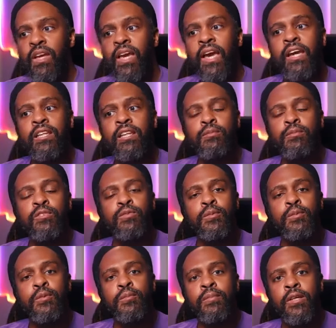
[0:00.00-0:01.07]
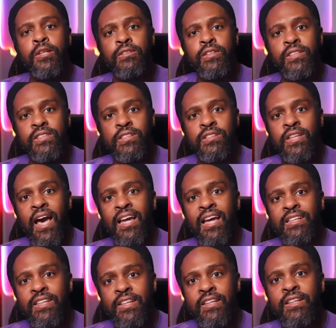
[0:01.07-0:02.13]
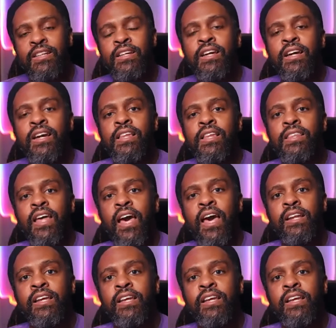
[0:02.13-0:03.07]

And the movable middle is this idea that